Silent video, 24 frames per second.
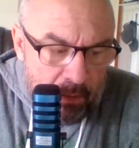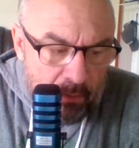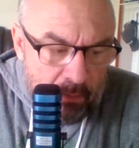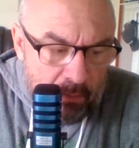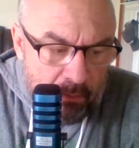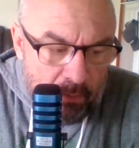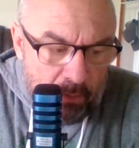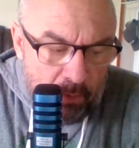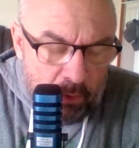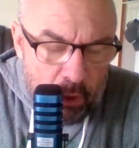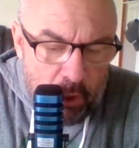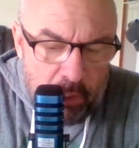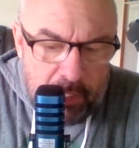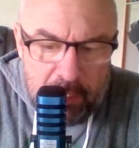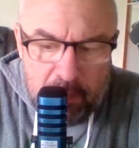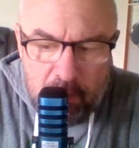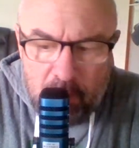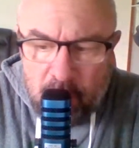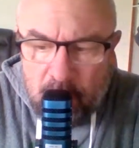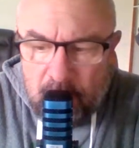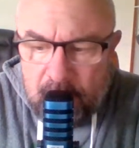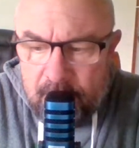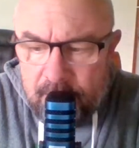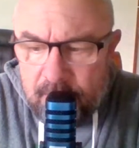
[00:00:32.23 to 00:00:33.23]
look at
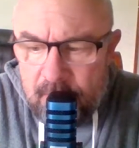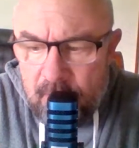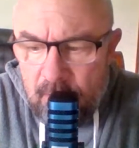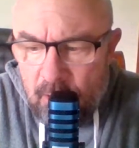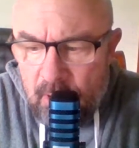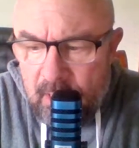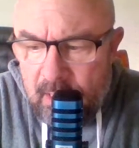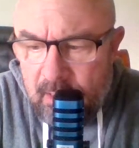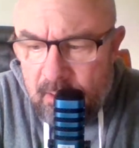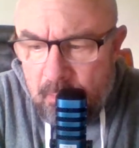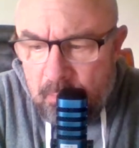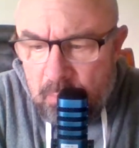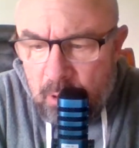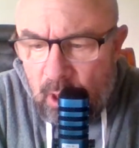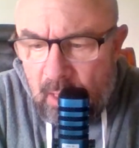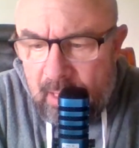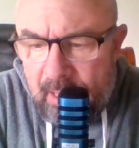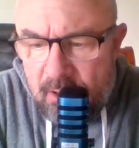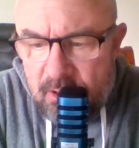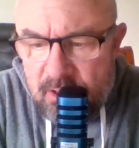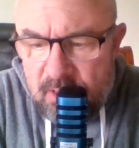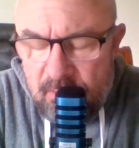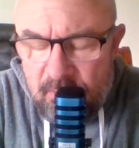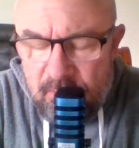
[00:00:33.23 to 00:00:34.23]
the
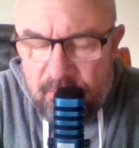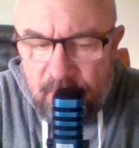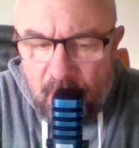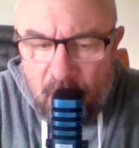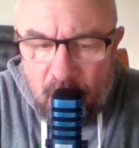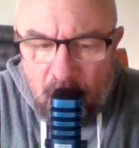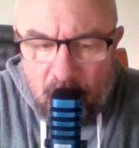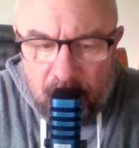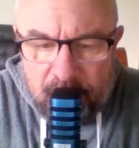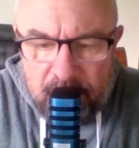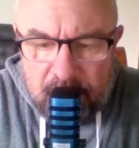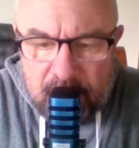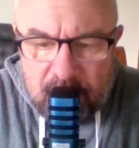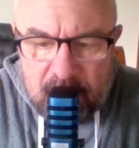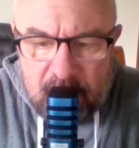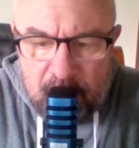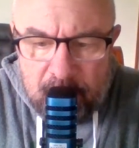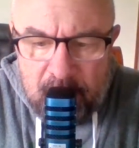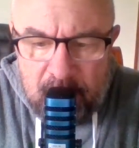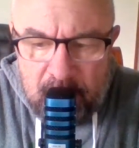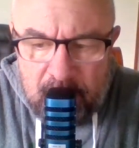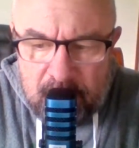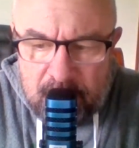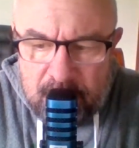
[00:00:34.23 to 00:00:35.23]
players involved in
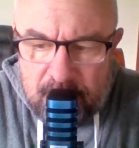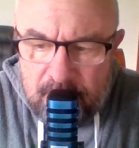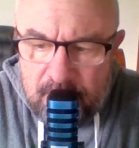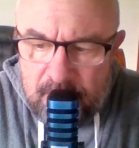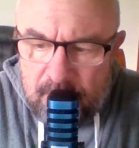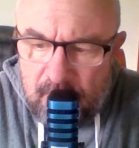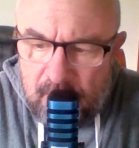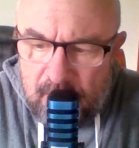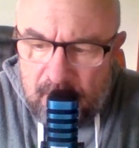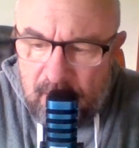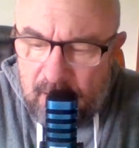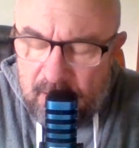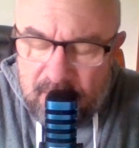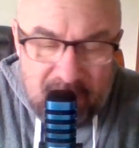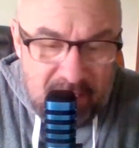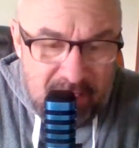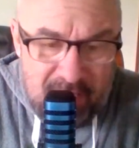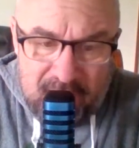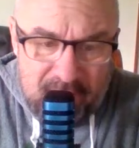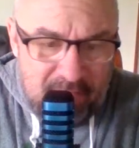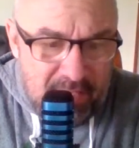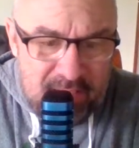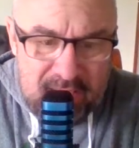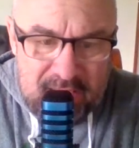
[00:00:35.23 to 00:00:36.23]
some of these
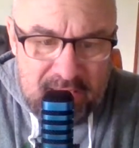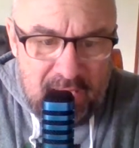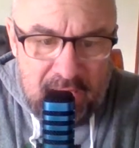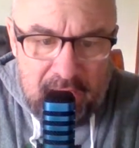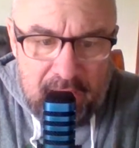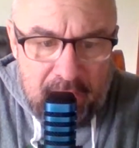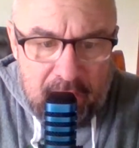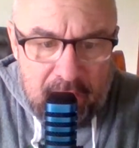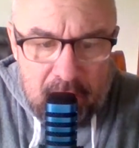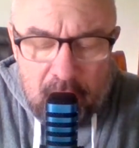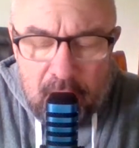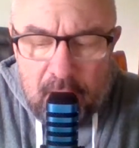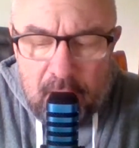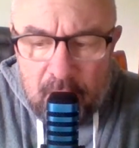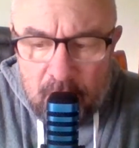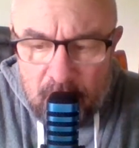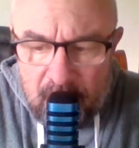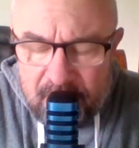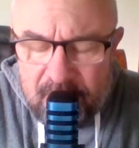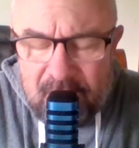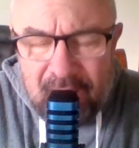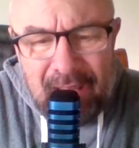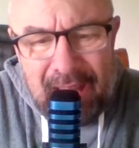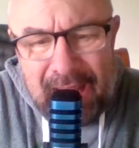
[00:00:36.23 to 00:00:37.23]
in the city. Look
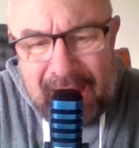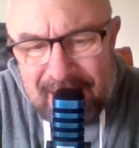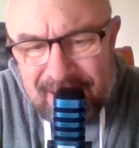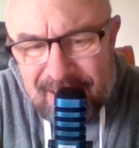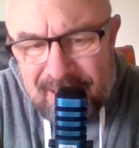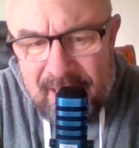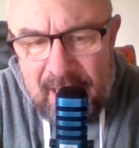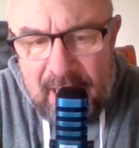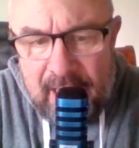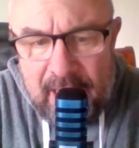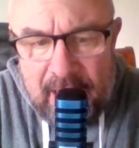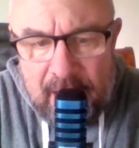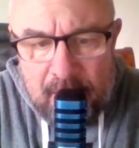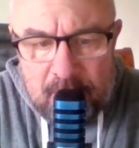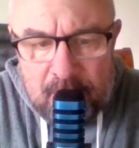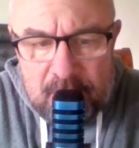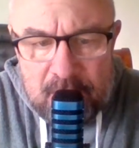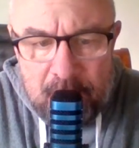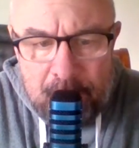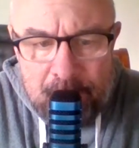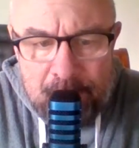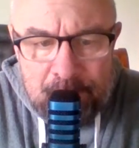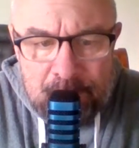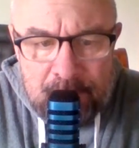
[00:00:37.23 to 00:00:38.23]
at the last names.